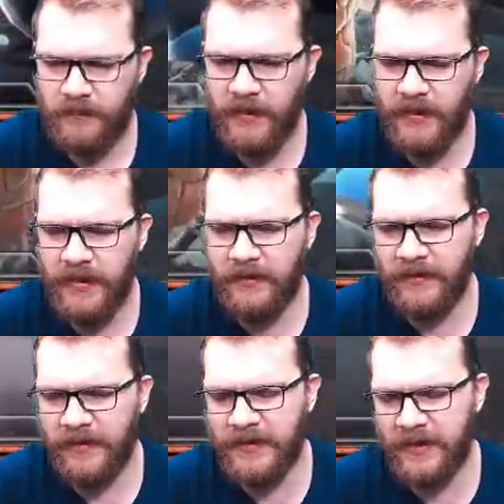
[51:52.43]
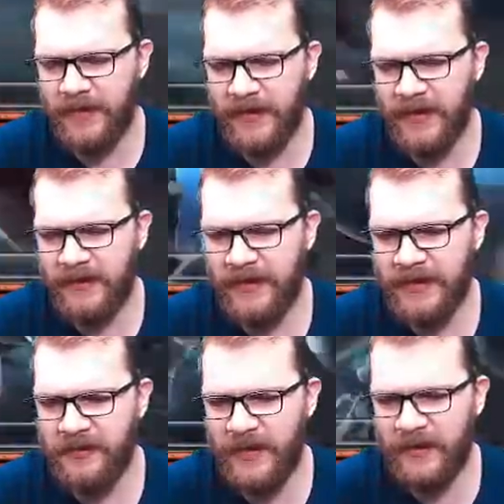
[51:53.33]
Ah, oh, except I can't
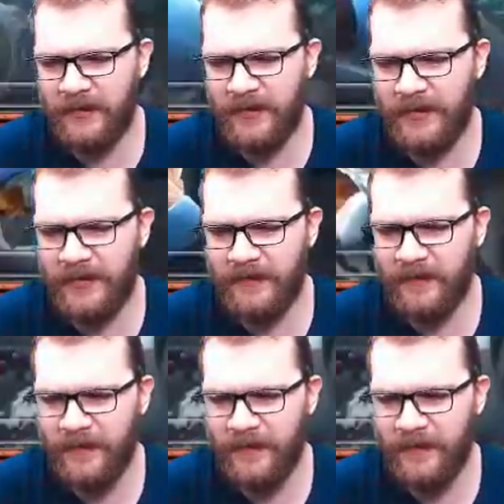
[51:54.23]
dash back apparently.